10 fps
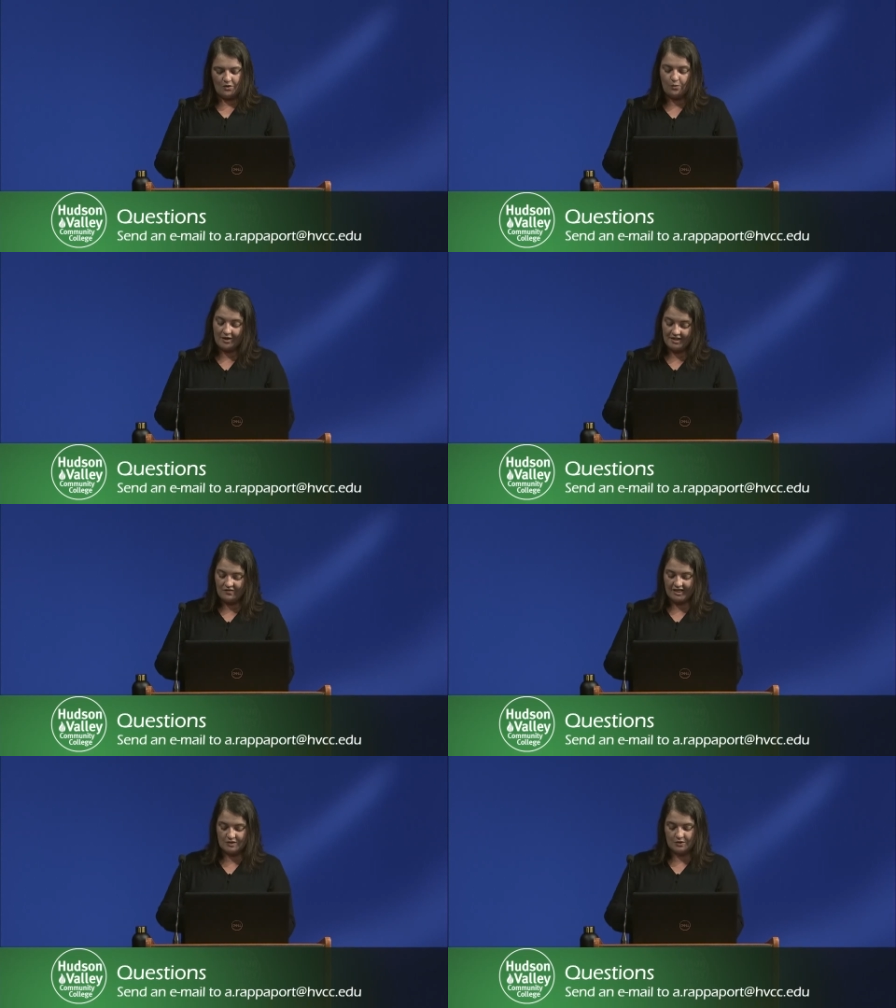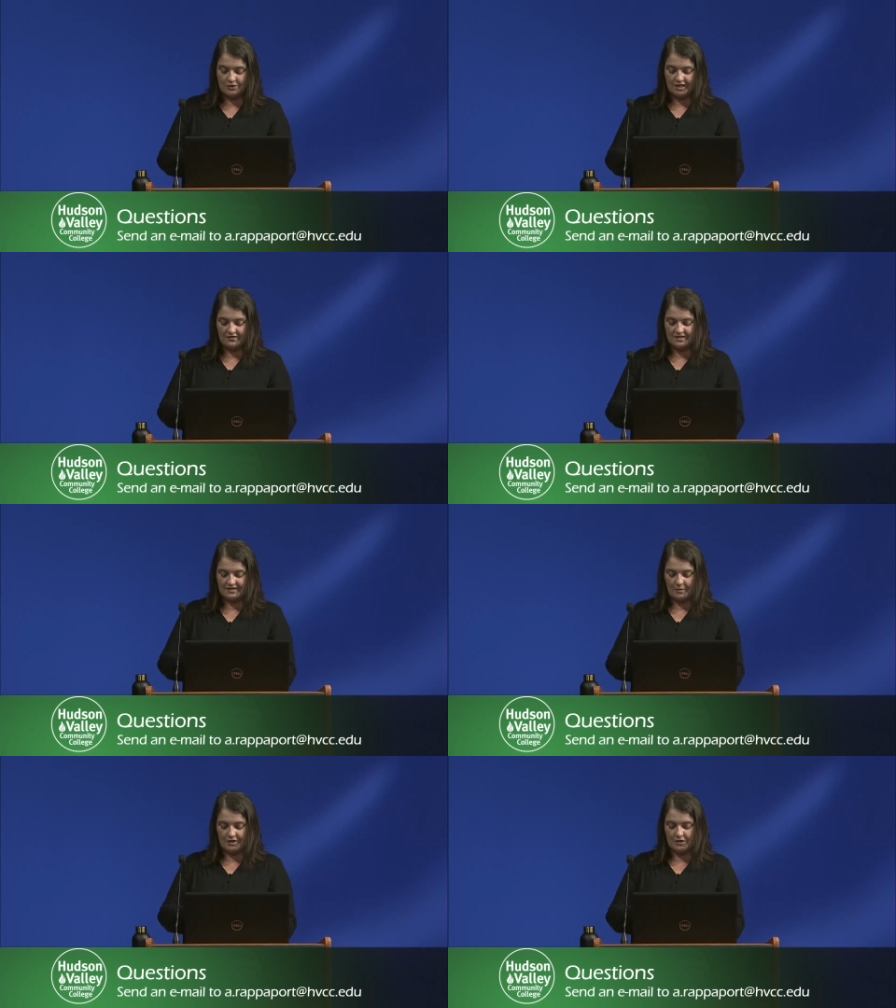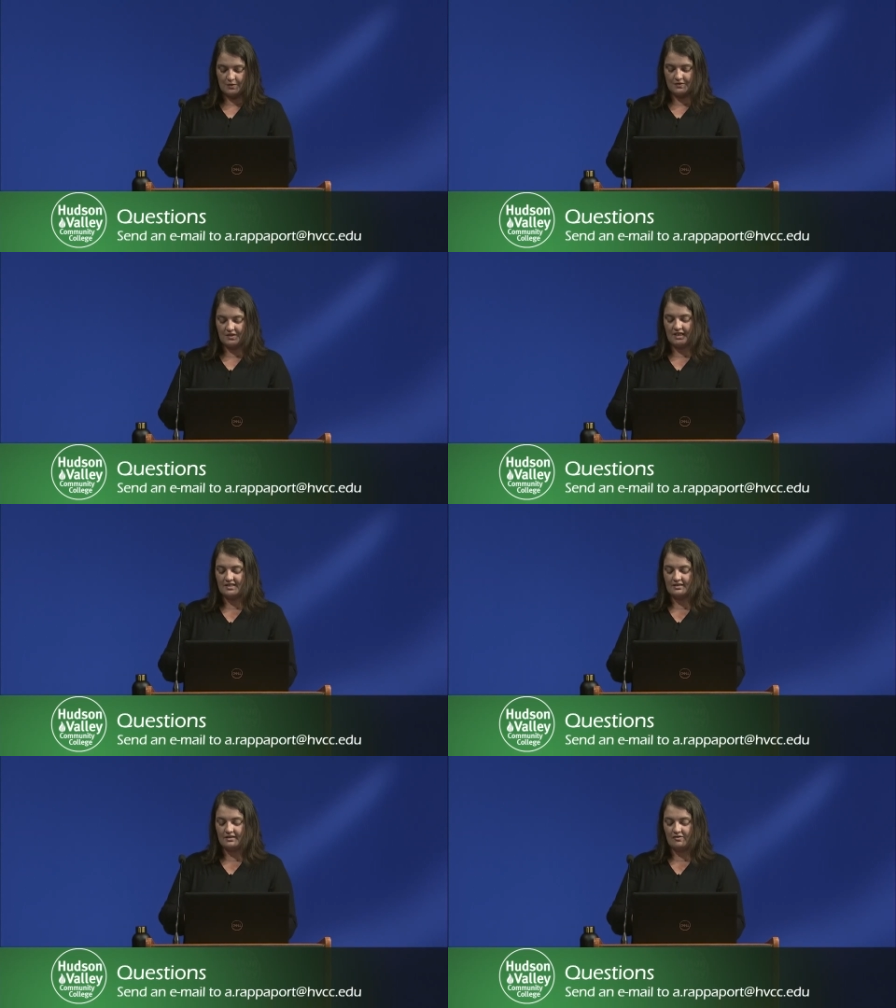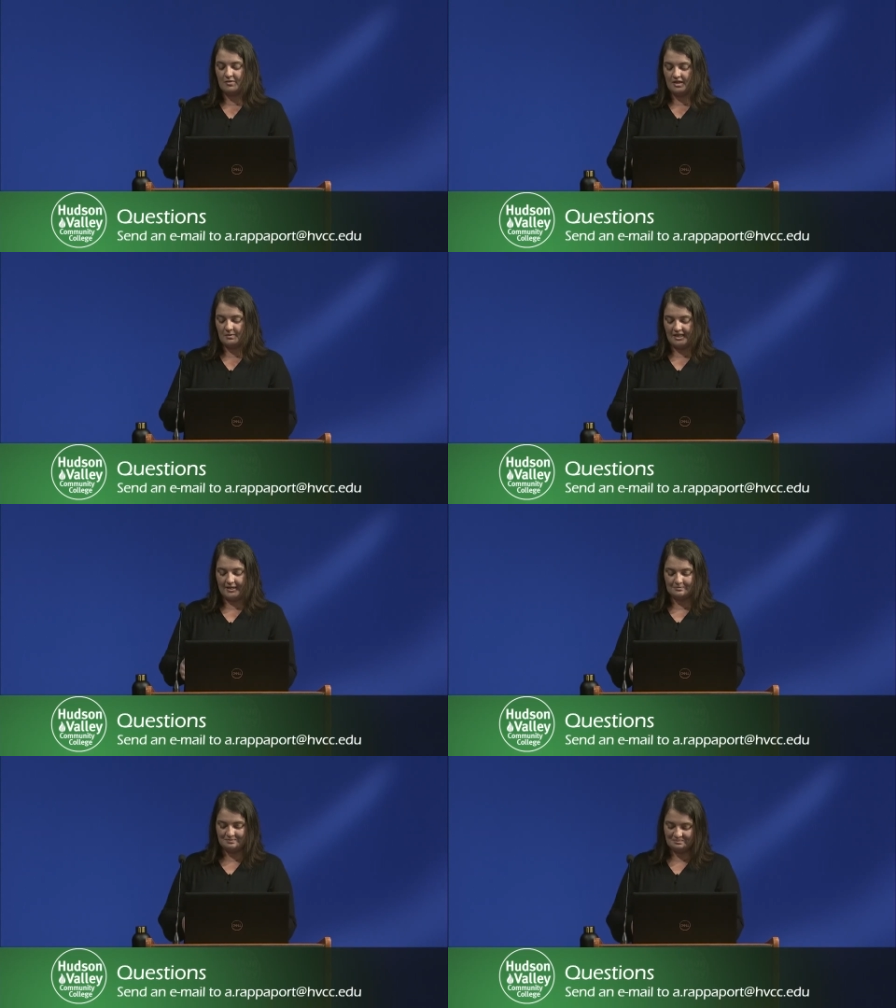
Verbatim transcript: What advice would you give to someone who is looking to live minimally?